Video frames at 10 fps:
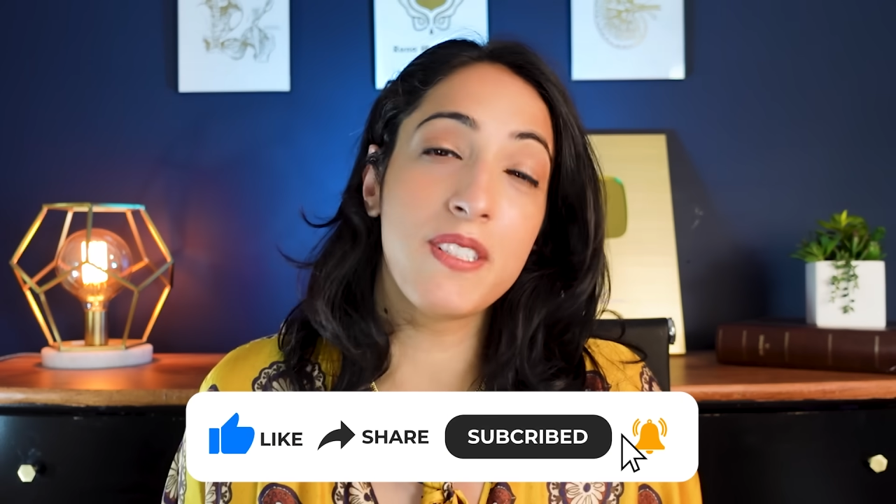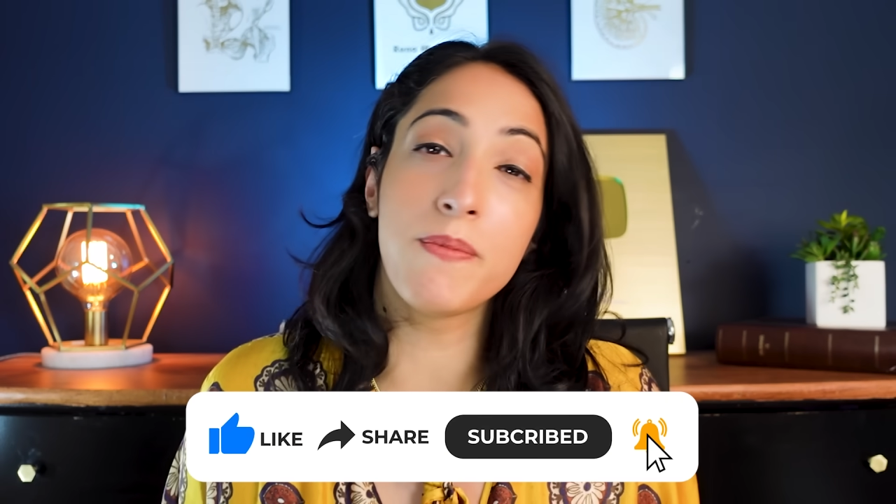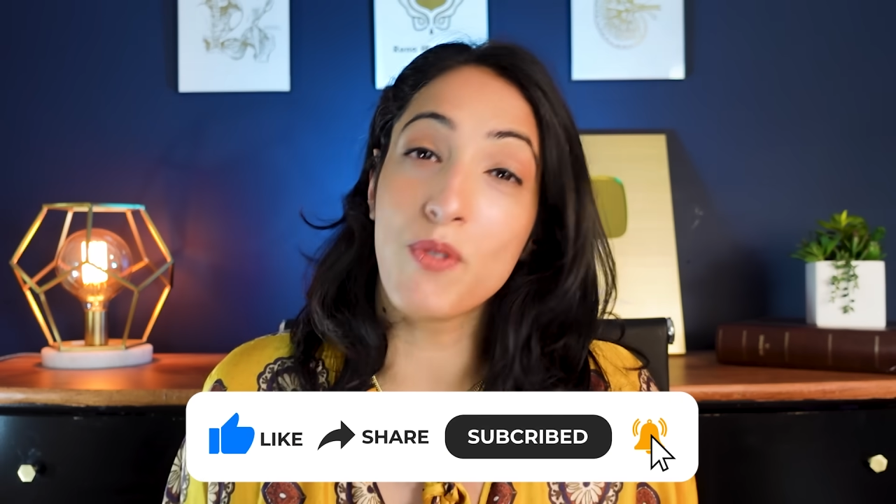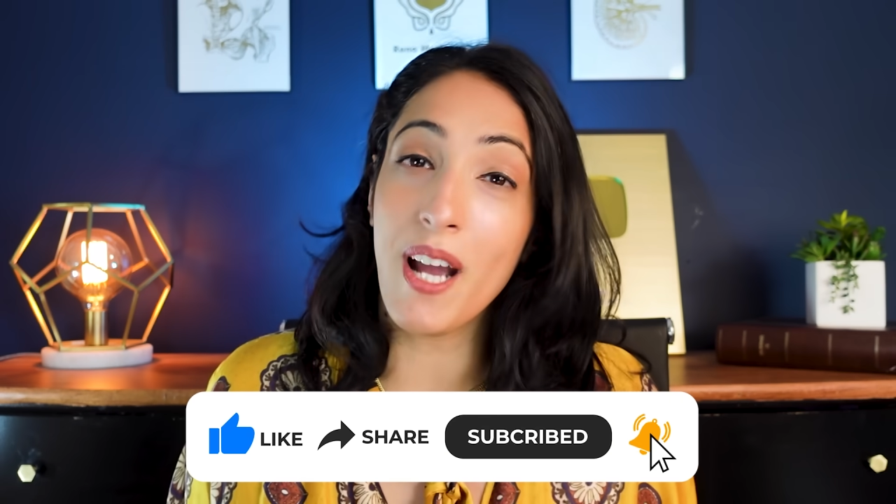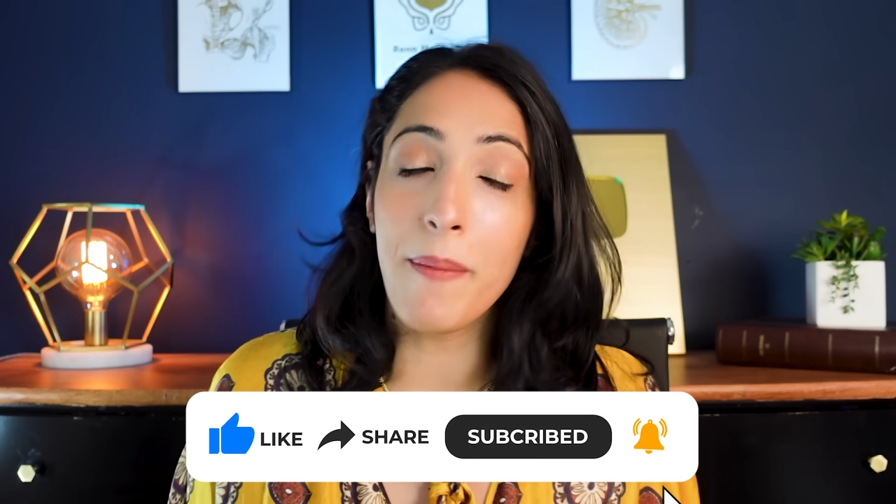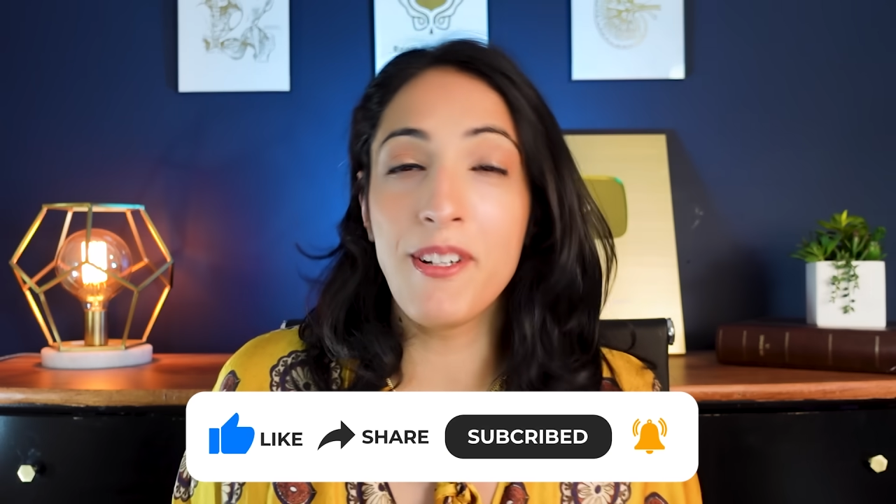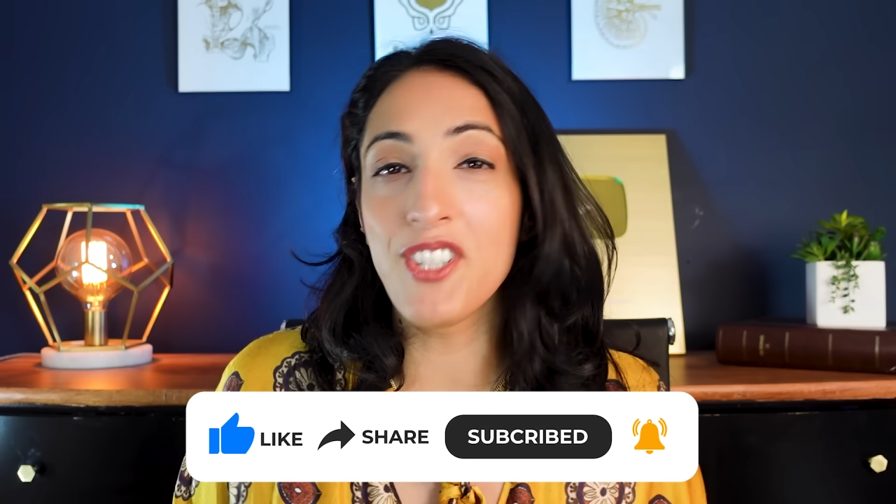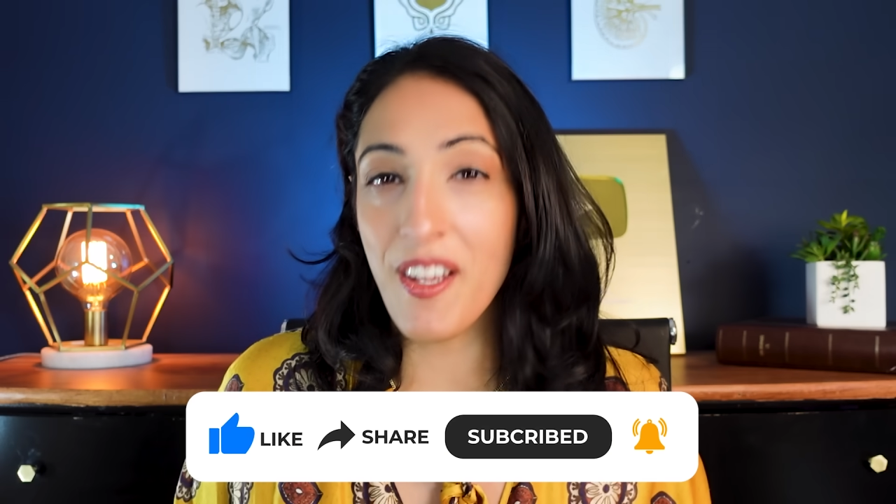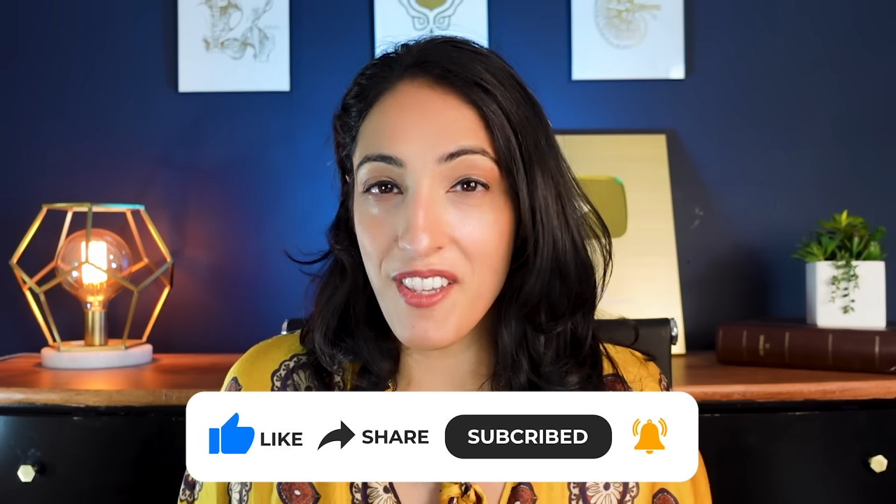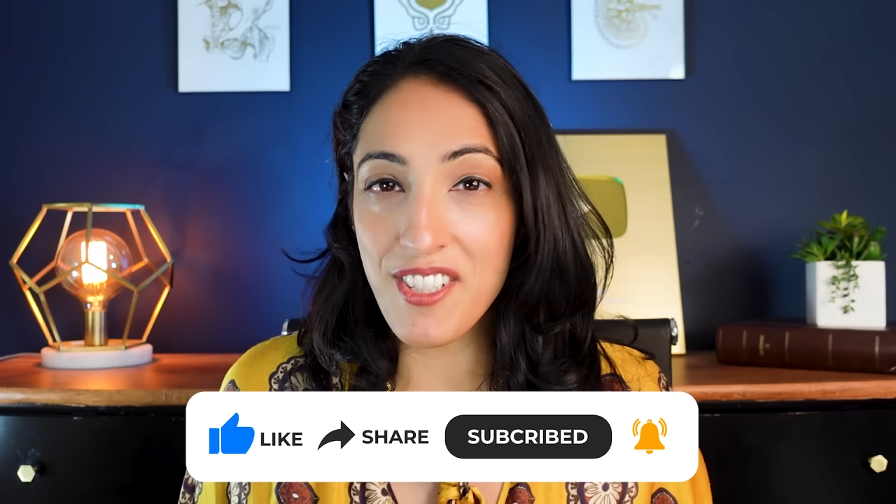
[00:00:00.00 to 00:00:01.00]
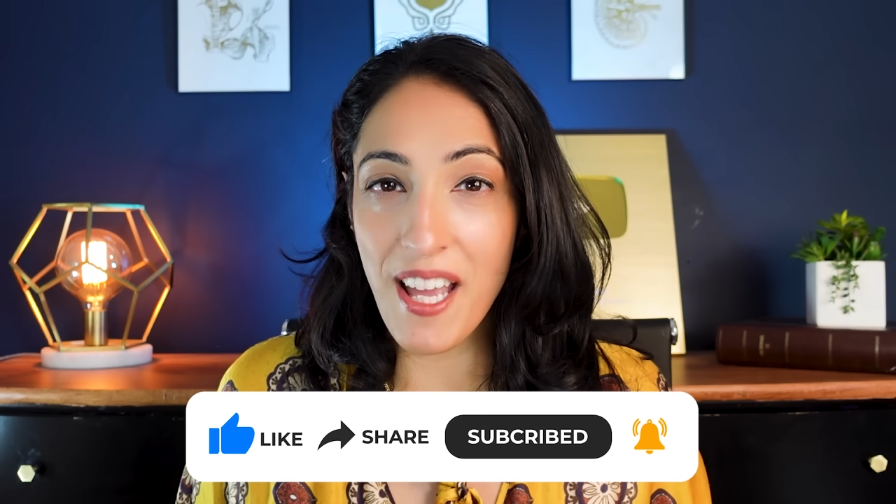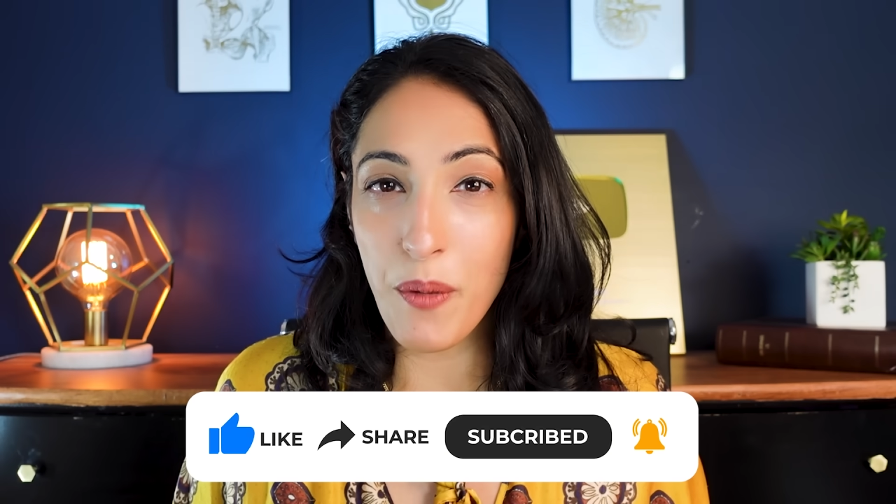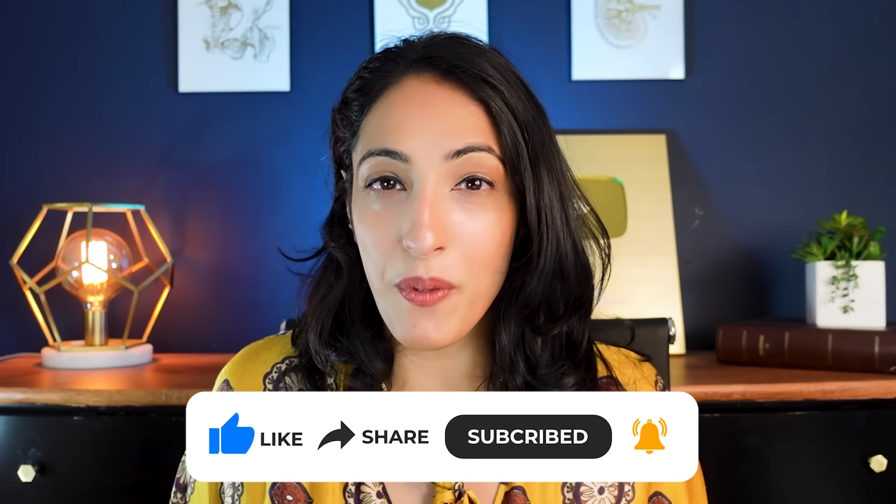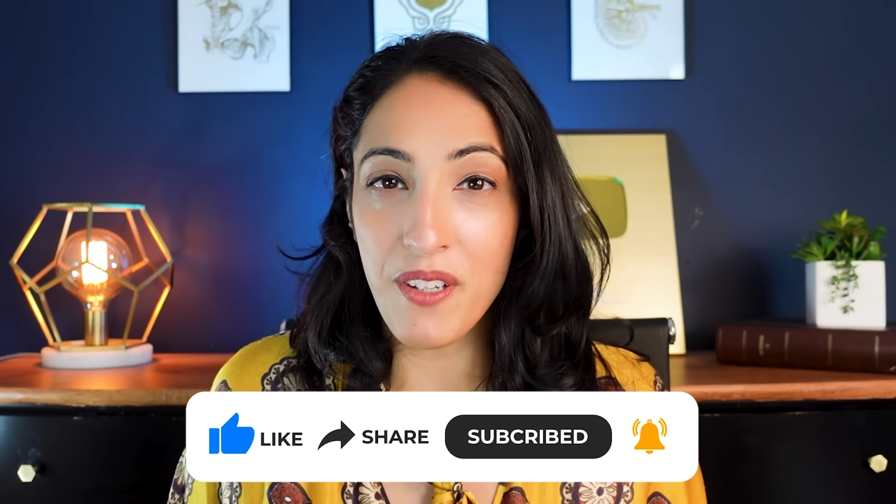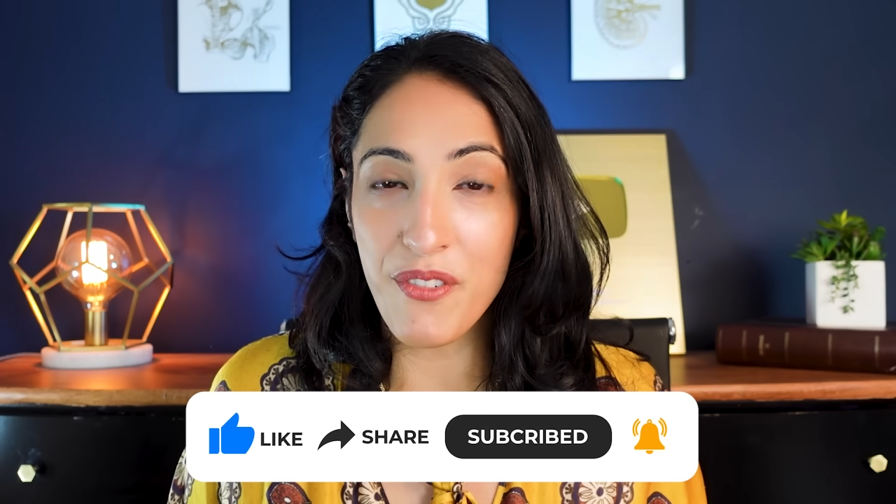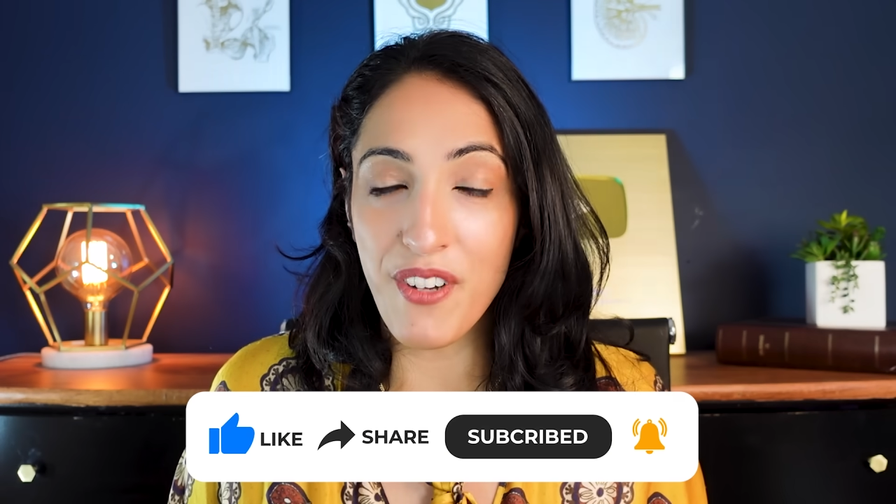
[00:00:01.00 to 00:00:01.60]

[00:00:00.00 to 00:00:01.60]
subscribe and share this channel with your